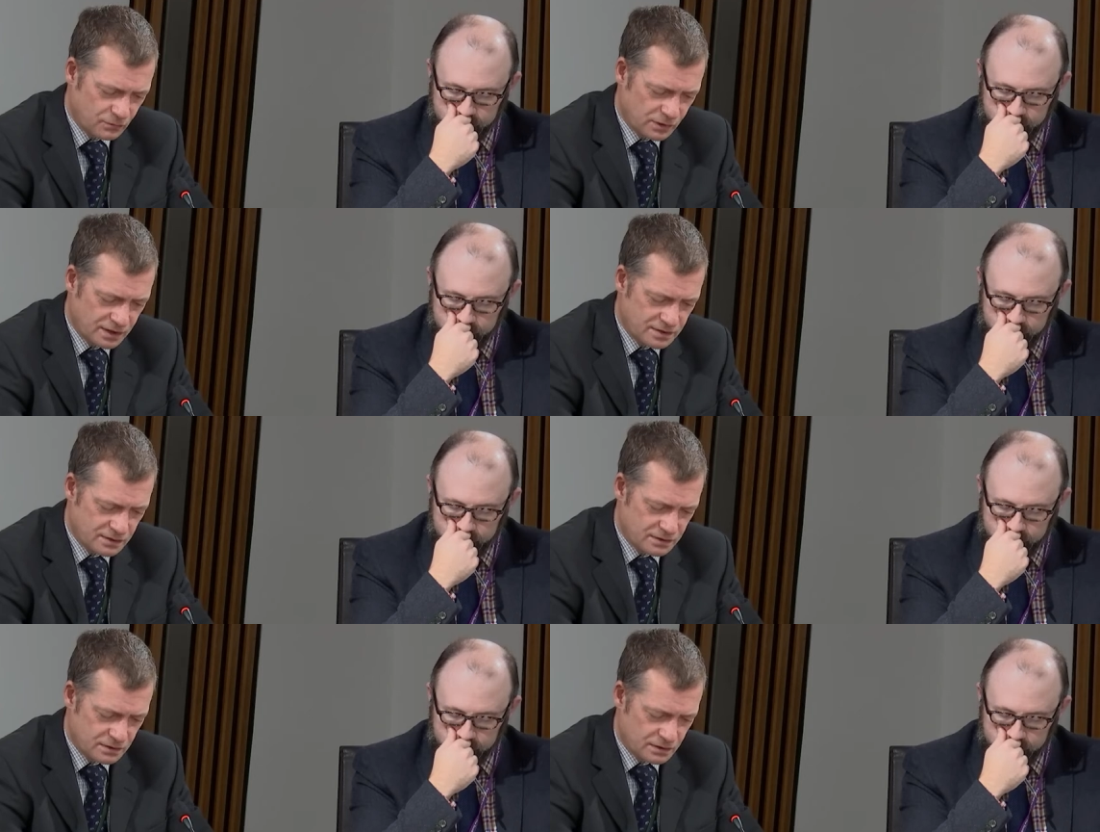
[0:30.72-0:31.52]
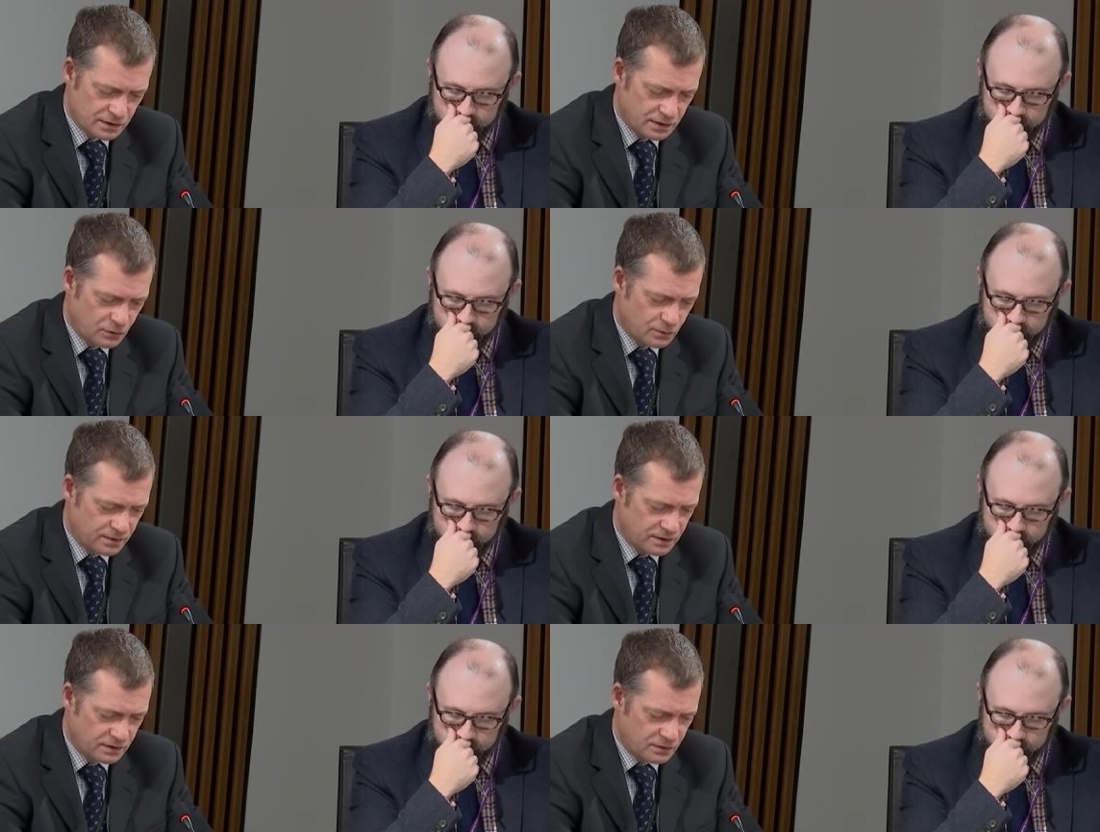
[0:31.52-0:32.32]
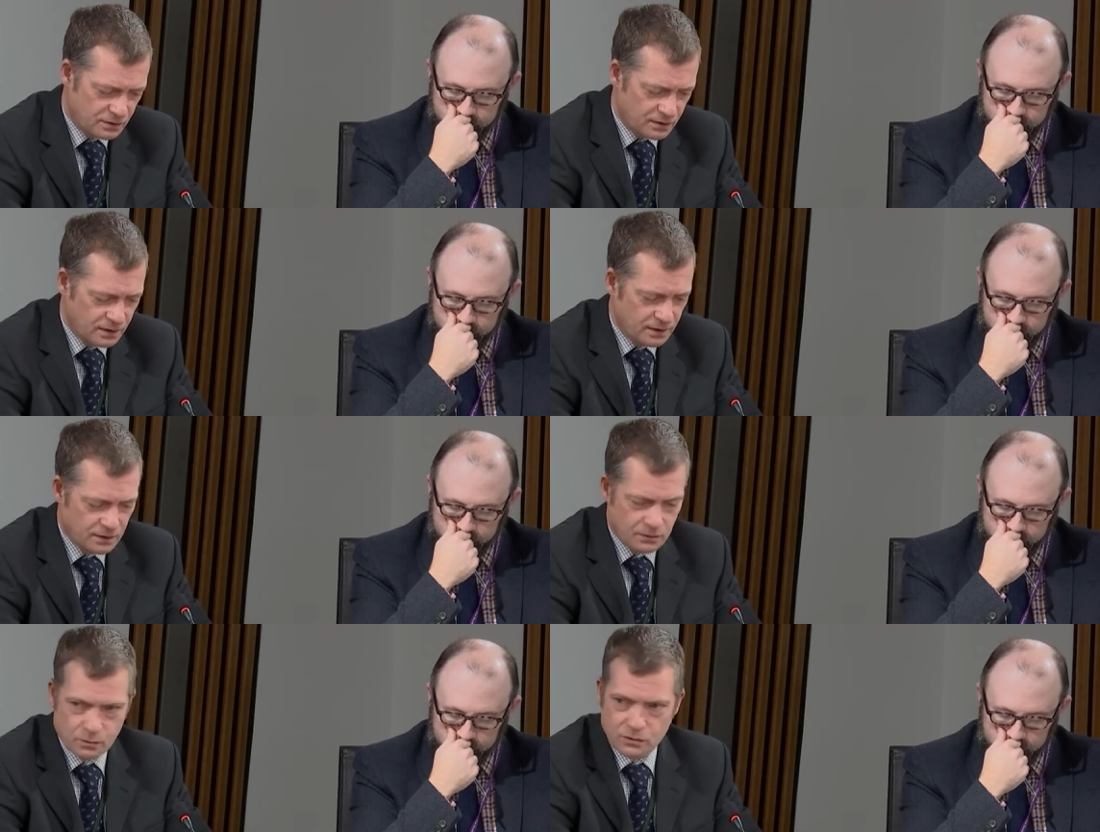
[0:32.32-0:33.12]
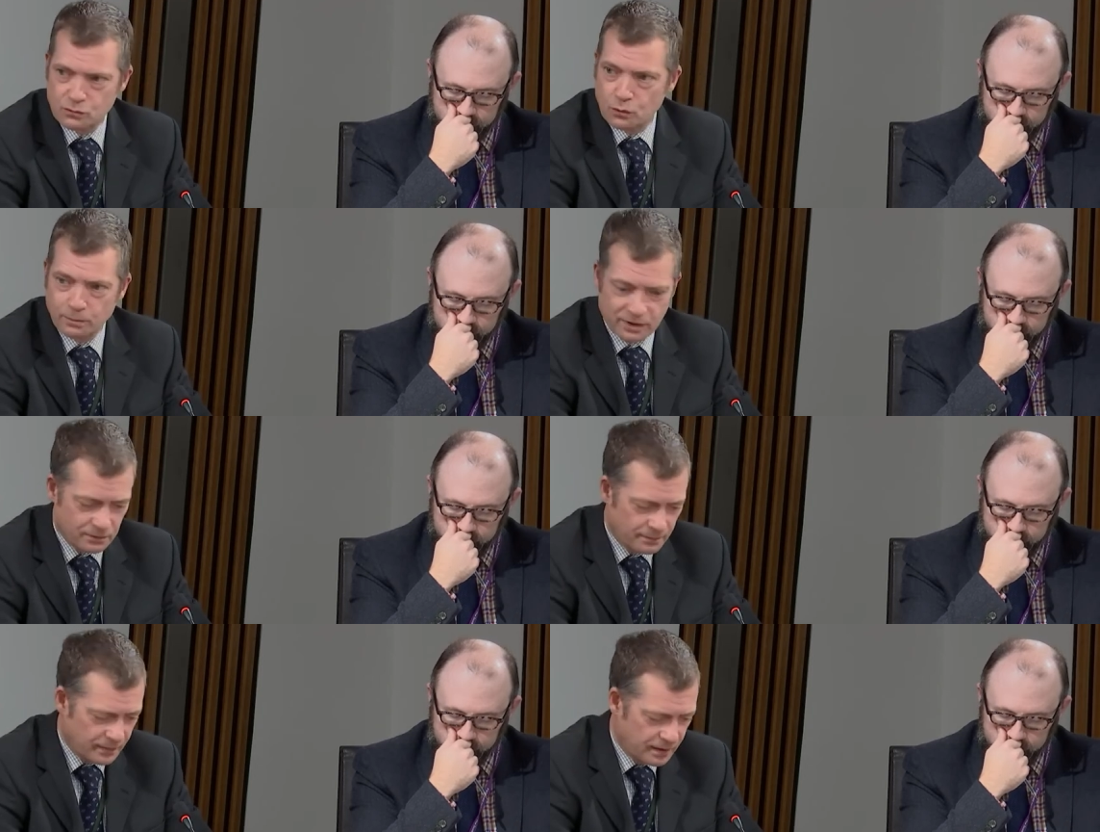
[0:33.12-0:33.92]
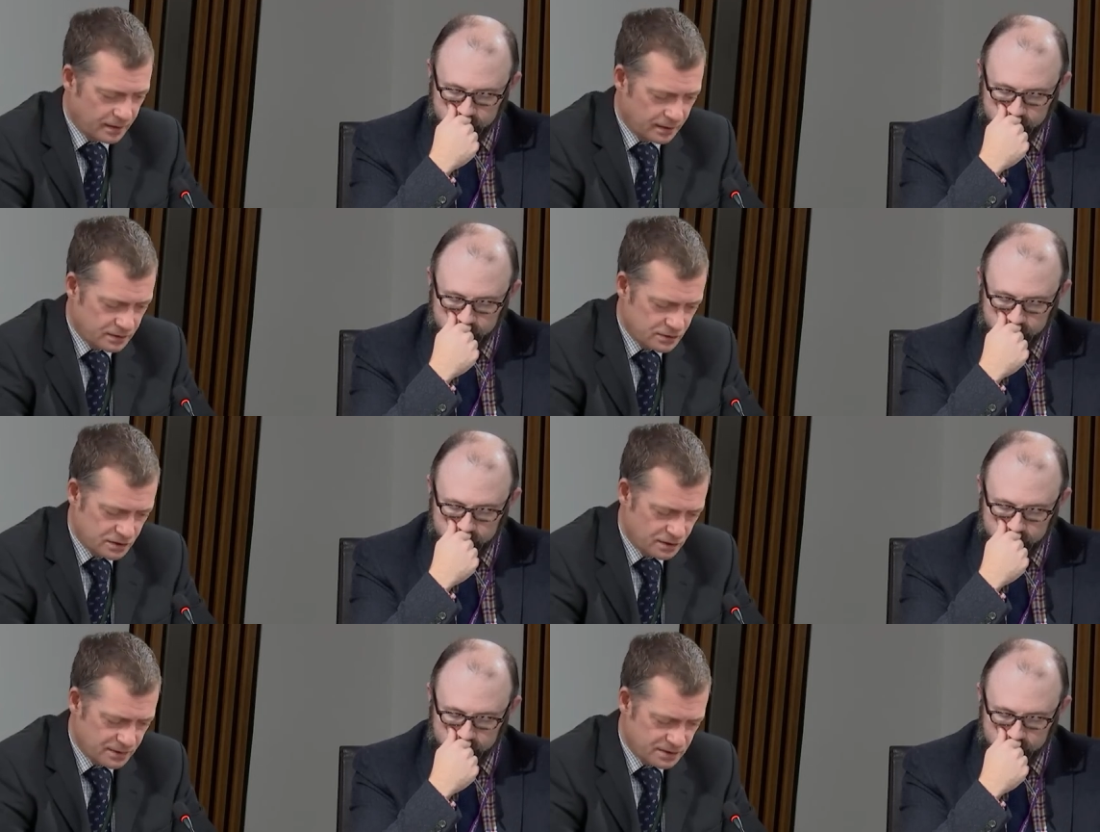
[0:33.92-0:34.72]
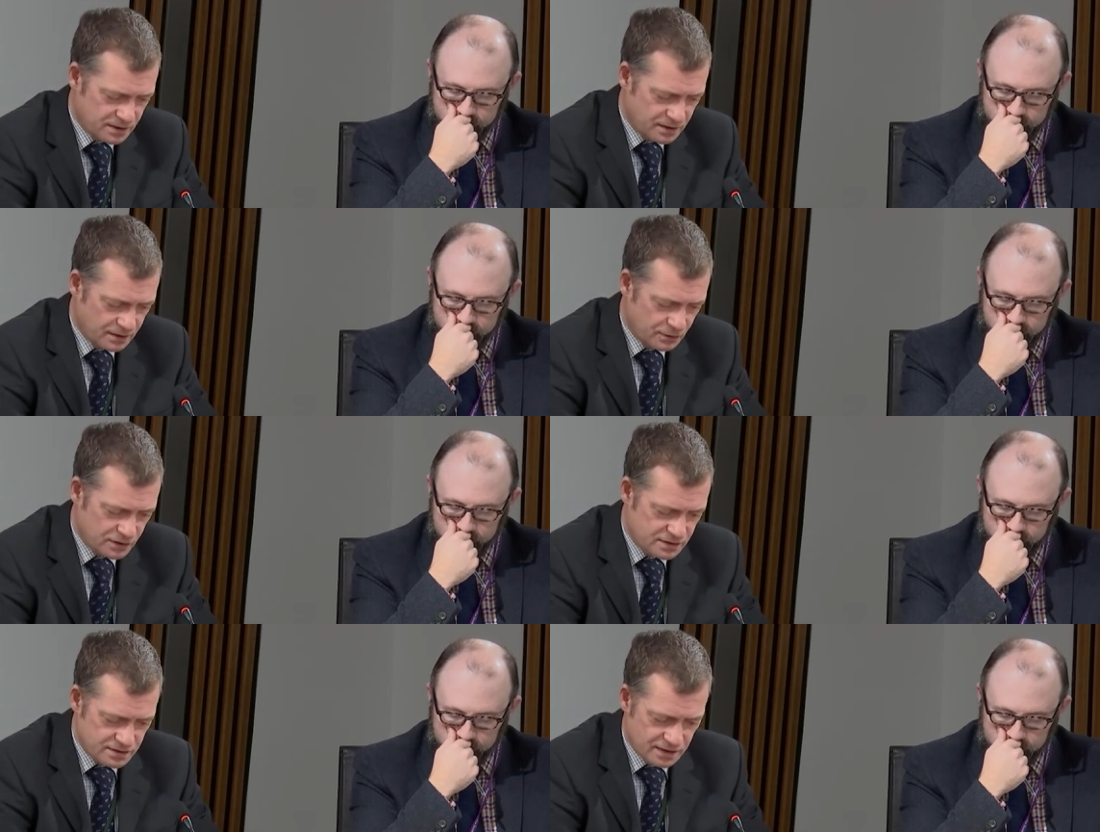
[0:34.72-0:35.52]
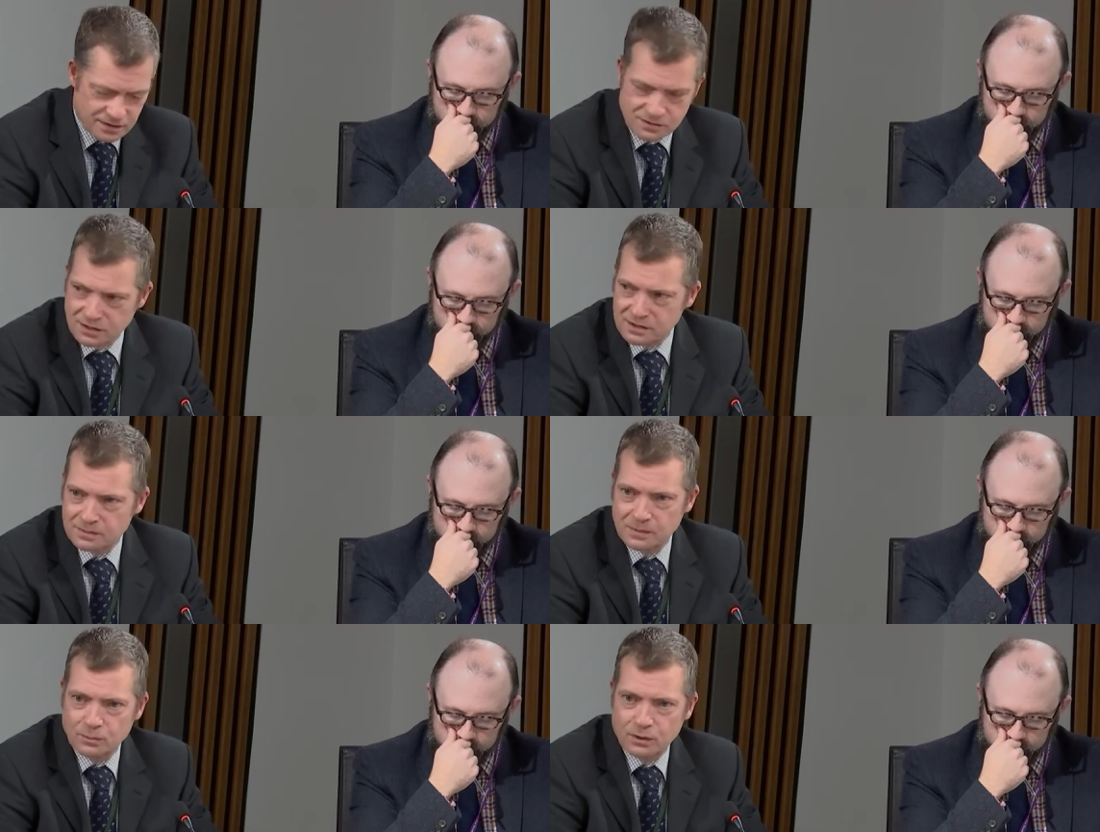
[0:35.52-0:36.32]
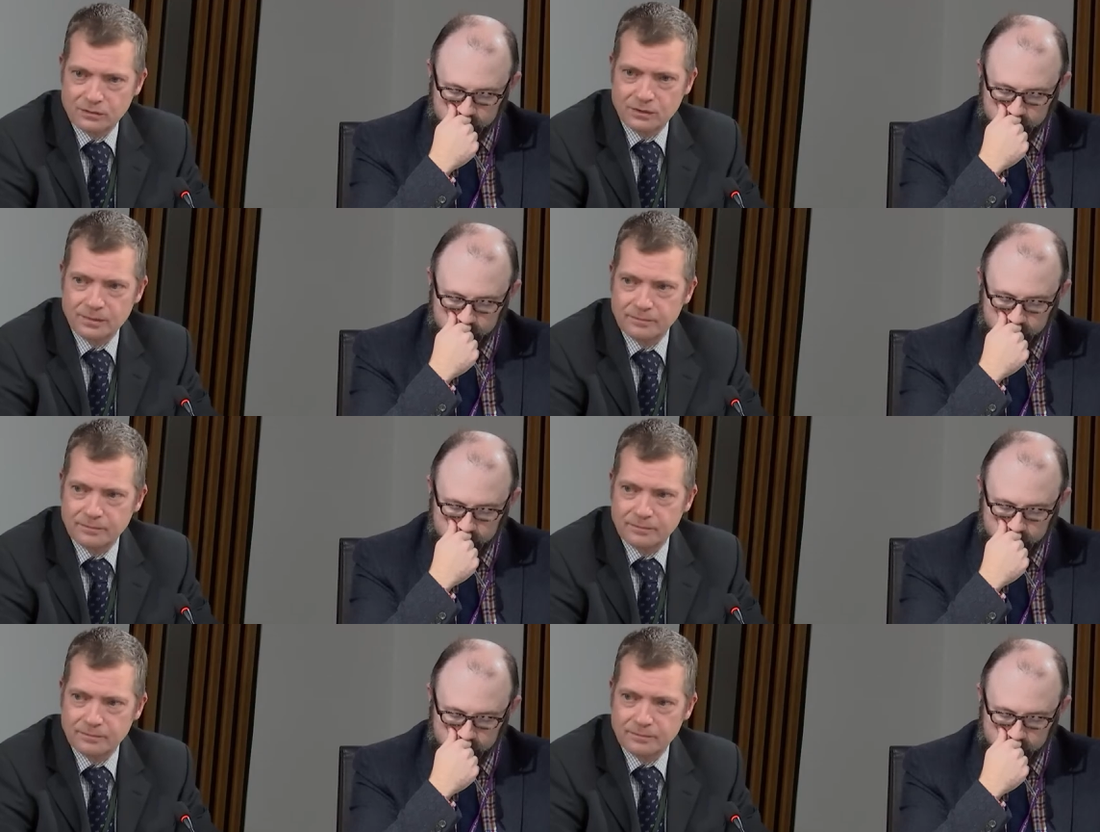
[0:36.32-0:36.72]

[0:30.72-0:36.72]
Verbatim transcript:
Speaker 1: relating to the European Union Bill. Does the committee agree to take this item in private?